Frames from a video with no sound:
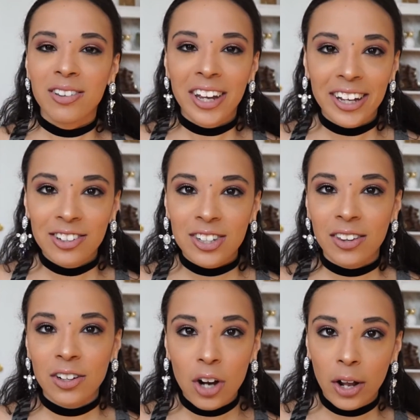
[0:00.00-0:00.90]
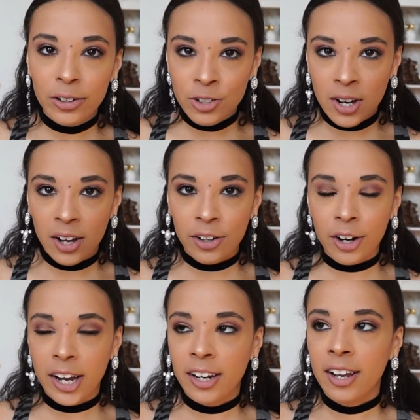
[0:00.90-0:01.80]
Like I said, the dollar's not
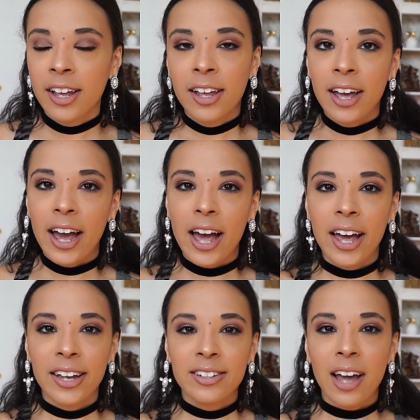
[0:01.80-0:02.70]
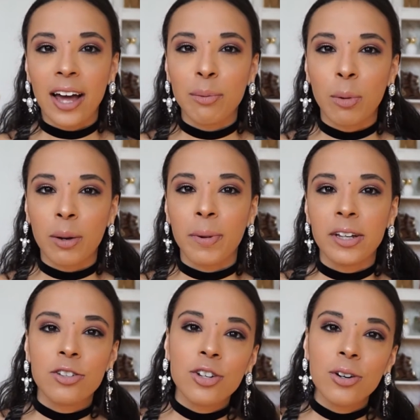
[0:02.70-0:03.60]
great, and I didn't want to
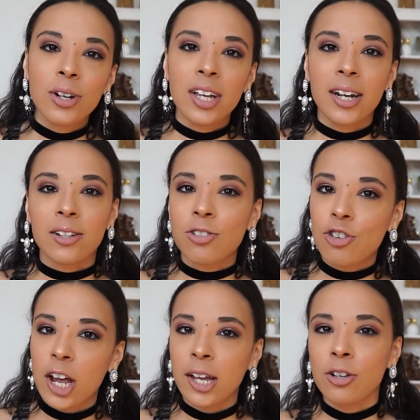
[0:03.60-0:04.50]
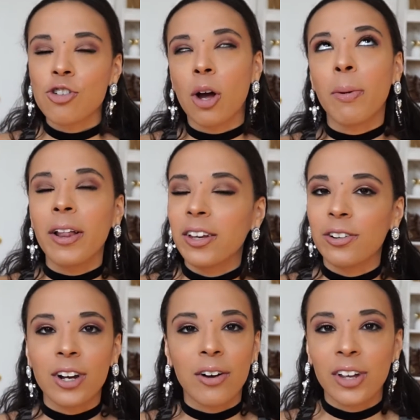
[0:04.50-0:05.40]
pay duty in exchange. I'll probably
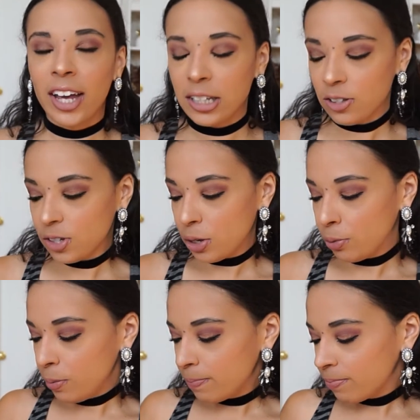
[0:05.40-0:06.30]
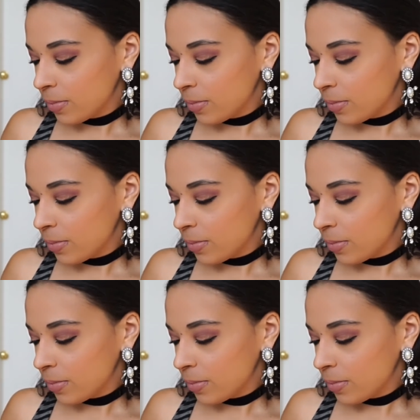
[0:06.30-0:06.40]
go down again soon.